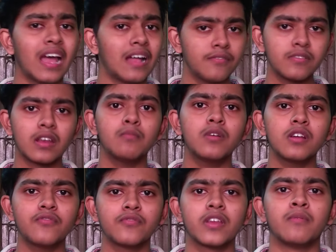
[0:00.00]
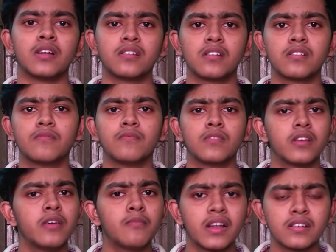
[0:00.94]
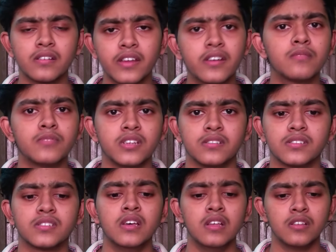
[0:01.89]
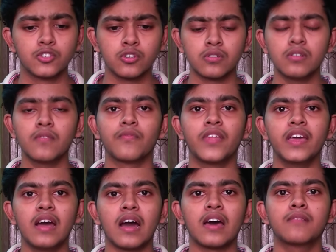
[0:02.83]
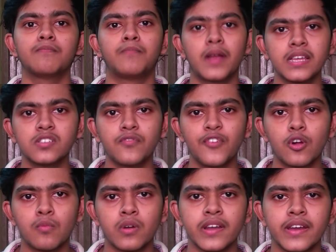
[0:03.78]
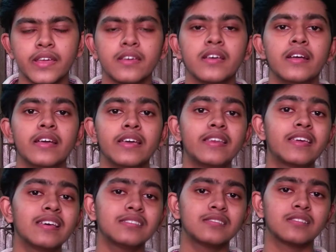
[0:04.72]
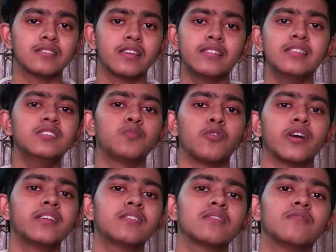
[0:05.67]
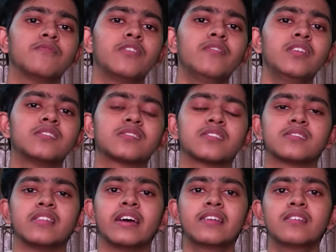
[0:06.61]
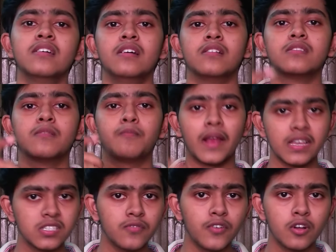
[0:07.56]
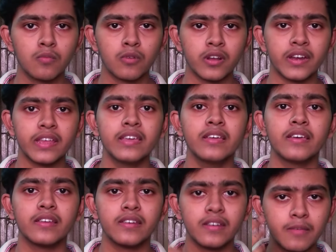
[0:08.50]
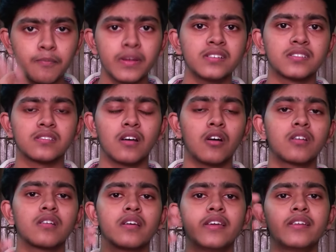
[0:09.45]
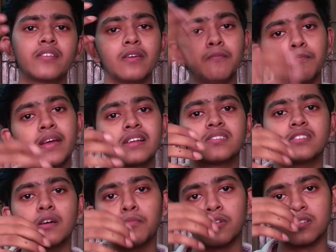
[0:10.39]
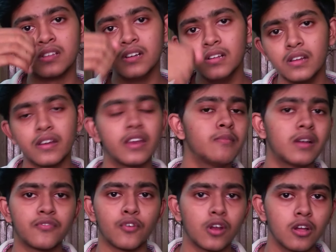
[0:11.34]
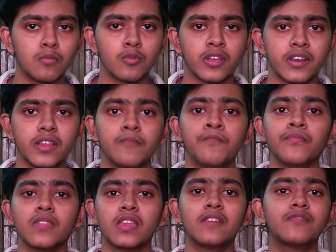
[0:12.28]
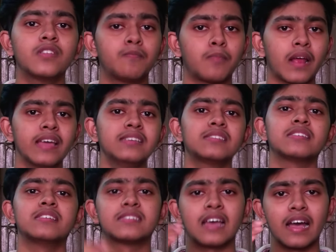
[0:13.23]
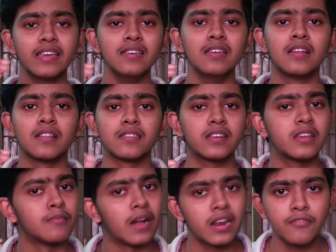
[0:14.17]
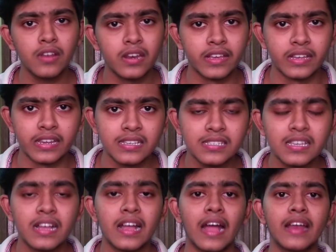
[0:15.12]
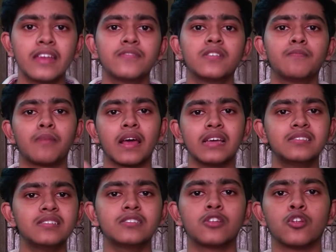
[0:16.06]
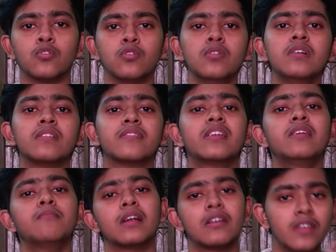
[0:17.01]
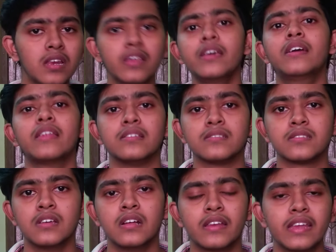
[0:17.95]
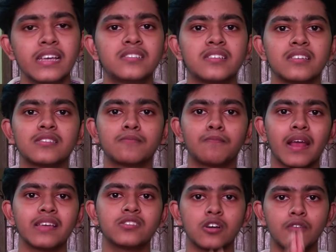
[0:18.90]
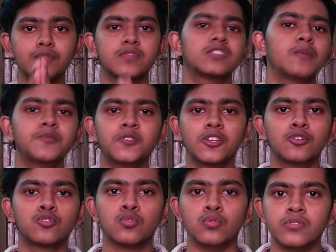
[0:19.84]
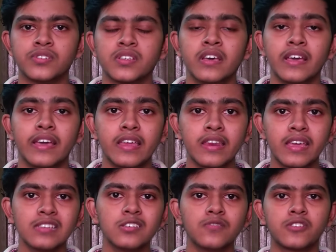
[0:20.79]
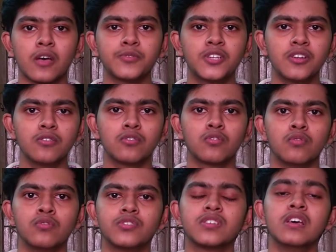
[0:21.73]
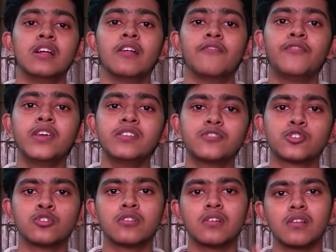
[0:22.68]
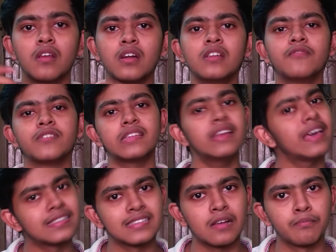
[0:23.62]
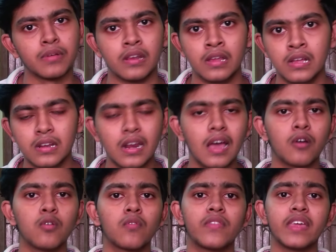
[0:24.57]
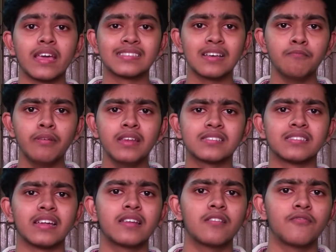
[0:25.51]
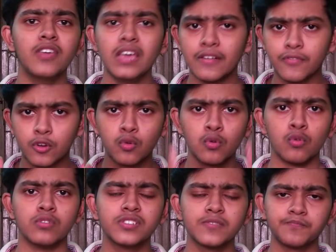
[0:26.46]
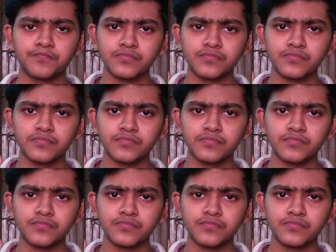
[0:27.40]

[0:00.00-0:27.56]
have number of demand determinants, so they are price of a commodity. In this point, we will discuss that the price of a commodity depends or it impacts upon the demand for a commodity. If the price is high, the demand will decrease, and if the price is low, the demand will increase. Next is price of substitute goods. In case of substitute goods, we should learn with an example. Now the example is that we have two goods,